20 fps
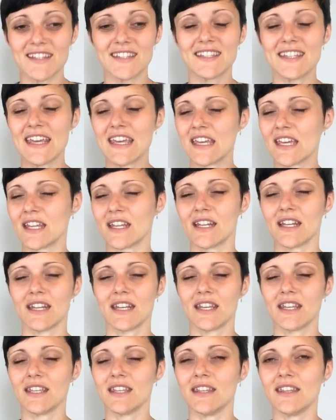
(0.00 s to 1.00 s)
It's
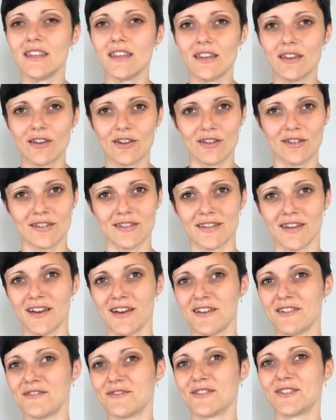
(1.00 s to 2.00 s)
taken years
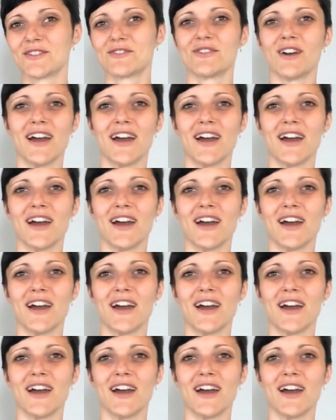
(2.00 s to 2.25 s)
of